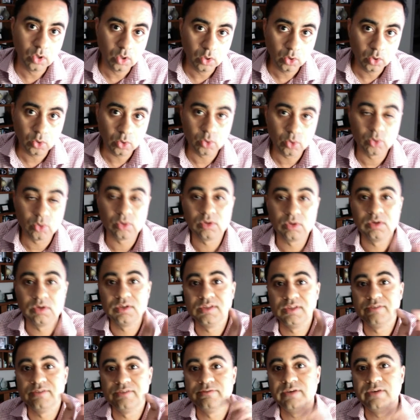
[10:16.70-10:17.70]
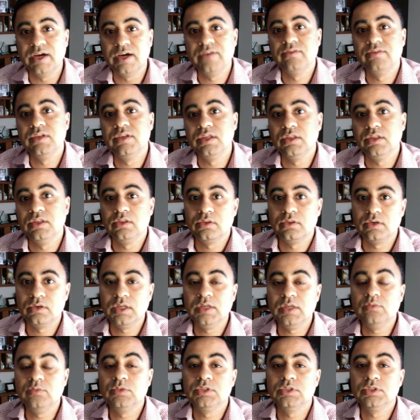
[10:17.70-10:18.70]
or the
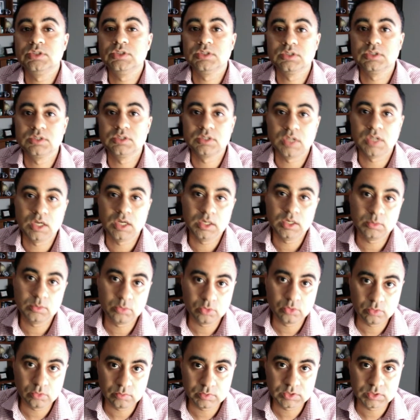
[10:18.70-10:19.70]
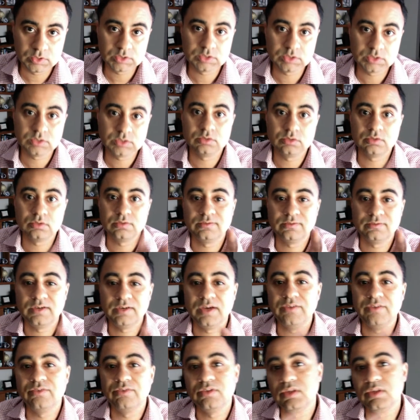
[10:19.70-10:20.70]
5D3, which is the Thunderbolt version, or
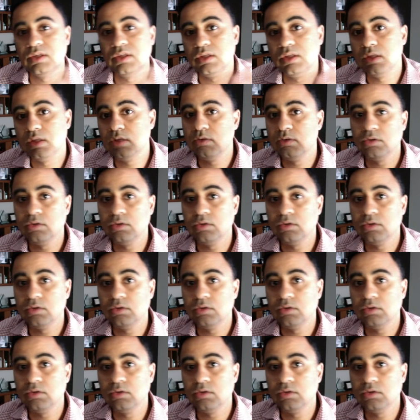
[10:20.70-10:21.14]
5C.